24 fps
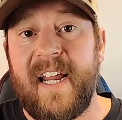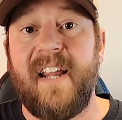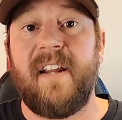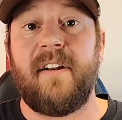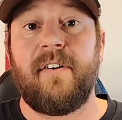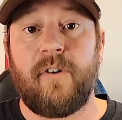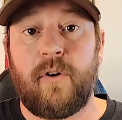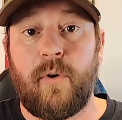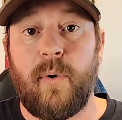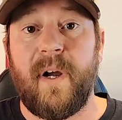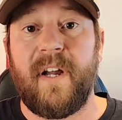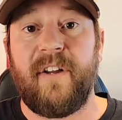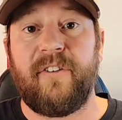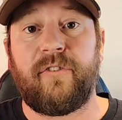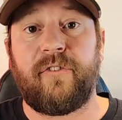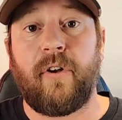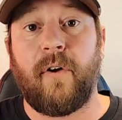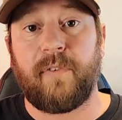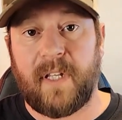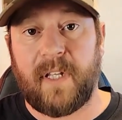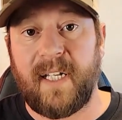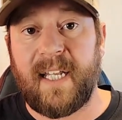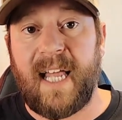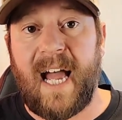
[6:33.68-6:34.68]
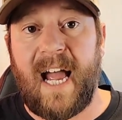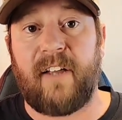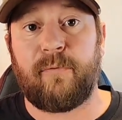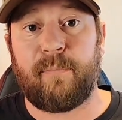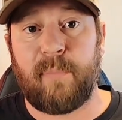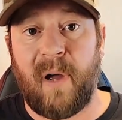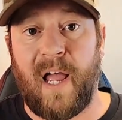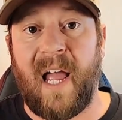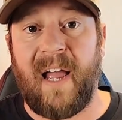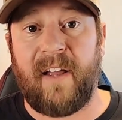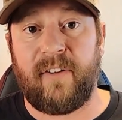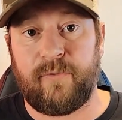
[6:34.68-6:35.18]
increased over the
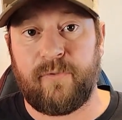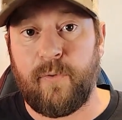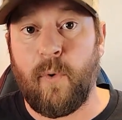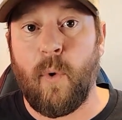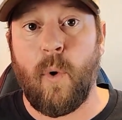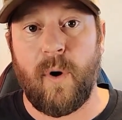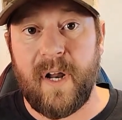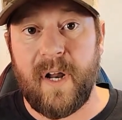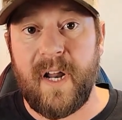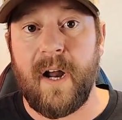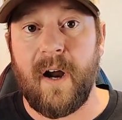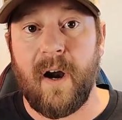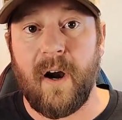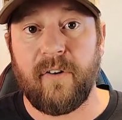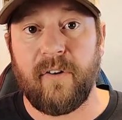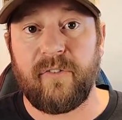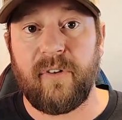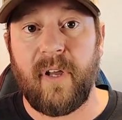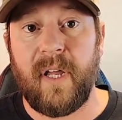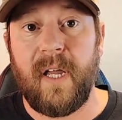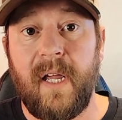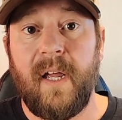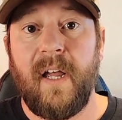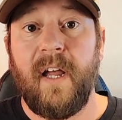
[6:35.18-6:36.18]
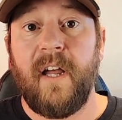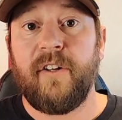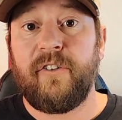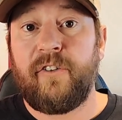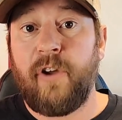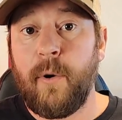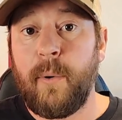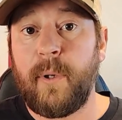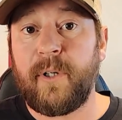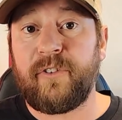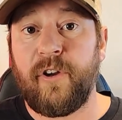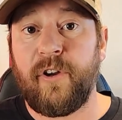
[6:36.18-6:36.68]
past 4 years, to
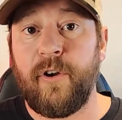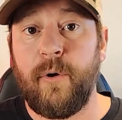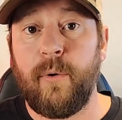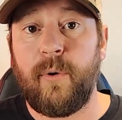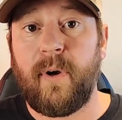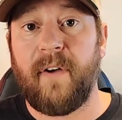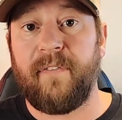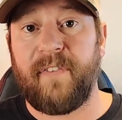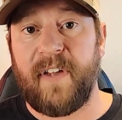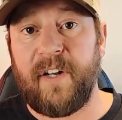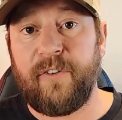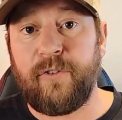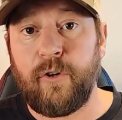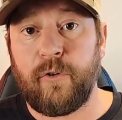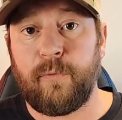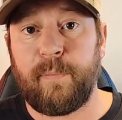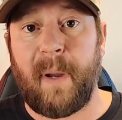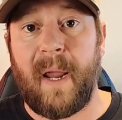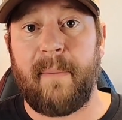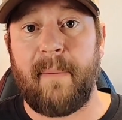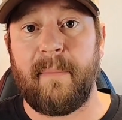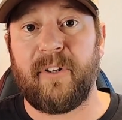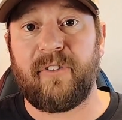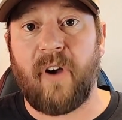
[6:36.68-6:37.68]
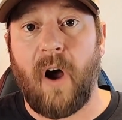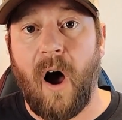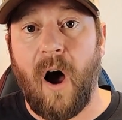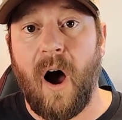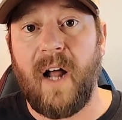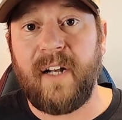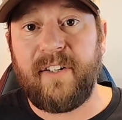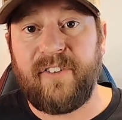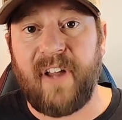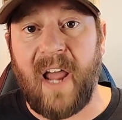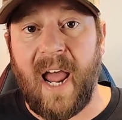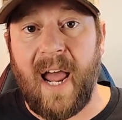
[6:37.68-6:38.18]
a tune of interest payments on
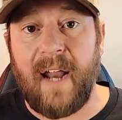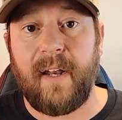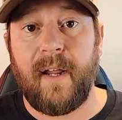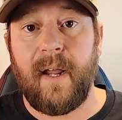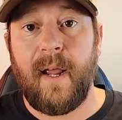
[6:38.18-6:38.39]
debt